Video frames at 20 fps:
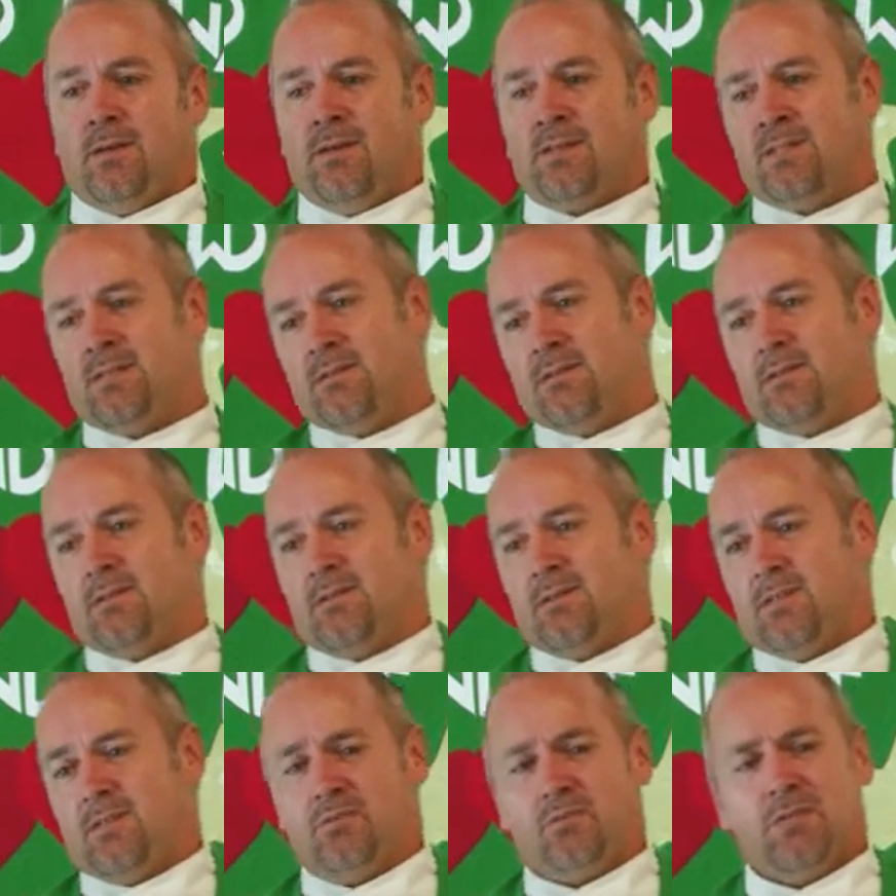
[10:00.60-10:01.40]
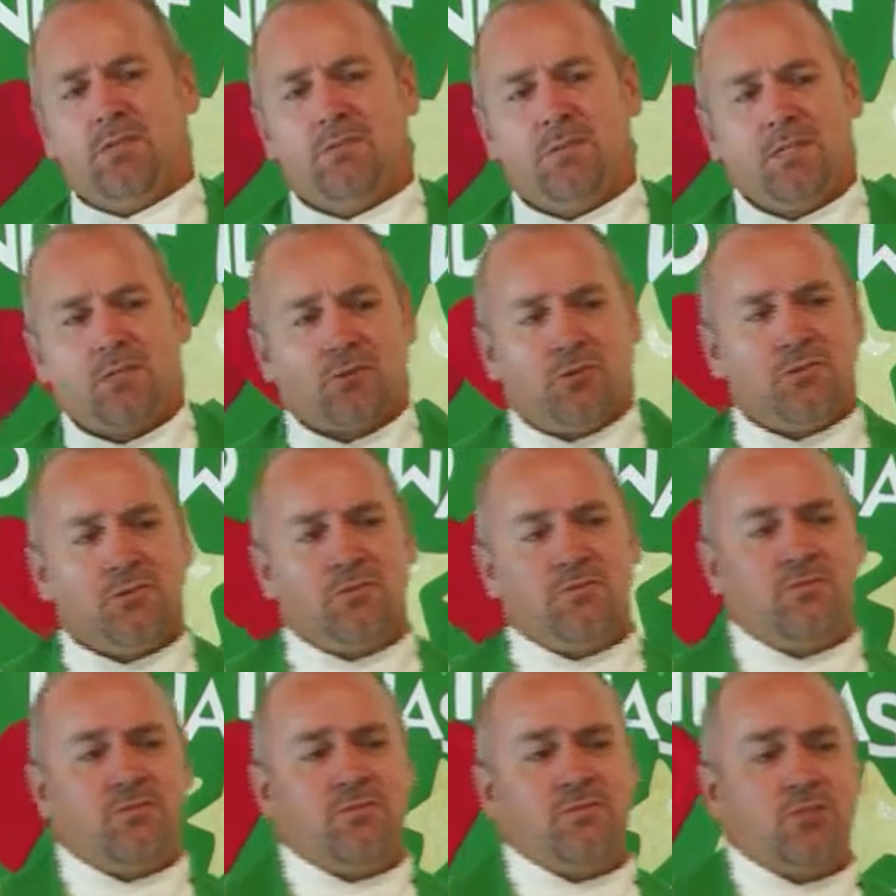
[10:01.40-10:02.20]
Wouldn't it be sort
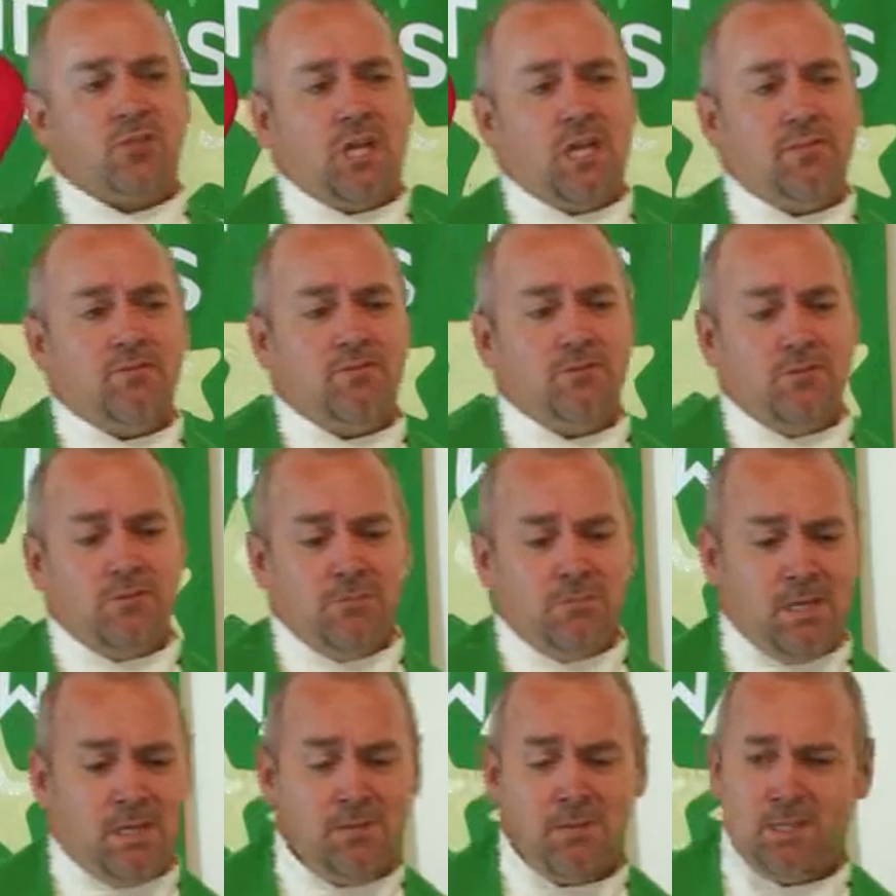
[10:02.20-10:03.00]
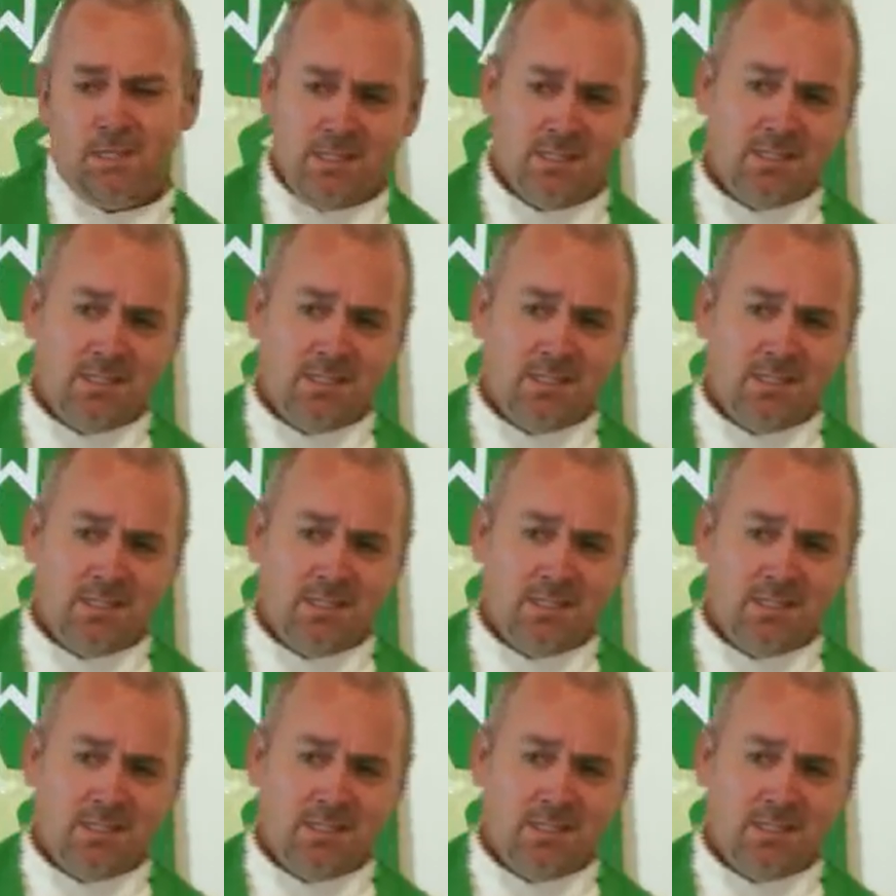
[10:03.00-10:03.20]
of shameful, or maybe